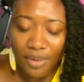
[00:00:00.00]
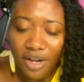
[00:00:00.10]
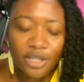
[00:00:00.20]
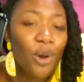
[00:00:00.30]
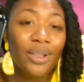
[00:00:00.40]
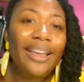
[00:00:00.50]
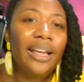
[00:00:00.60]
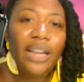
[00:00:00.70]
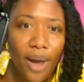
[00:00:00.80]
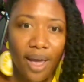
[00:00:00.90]
Chipotle
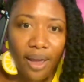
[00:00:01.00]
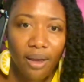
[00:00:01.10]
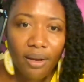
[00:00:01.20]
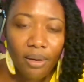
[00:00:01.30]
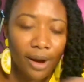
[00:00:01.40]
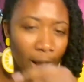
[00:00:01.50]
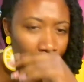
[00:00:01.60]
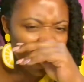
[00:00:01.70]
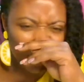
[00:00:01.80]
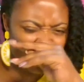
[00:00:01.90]
anyway, right? I
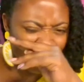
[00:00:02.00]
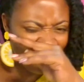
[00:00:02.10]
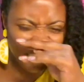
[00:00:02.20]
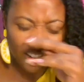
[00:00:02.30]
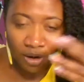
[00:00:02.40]
probably would spend,